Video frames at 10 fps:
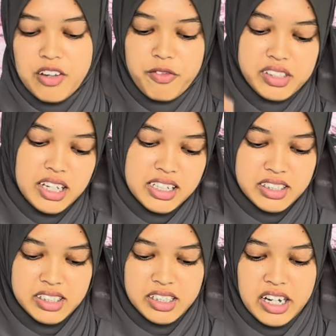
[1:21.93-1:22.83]

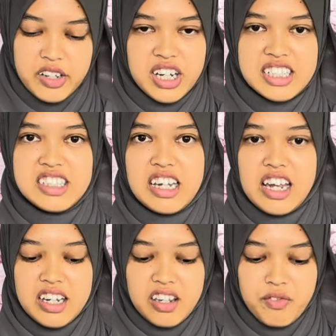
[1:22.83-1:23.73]
infrastructure, education,
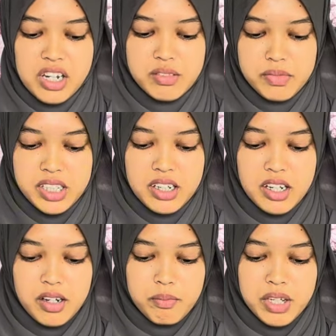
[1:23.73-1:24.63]
and investment
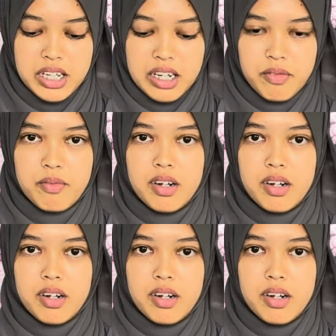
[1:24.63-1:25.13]
make it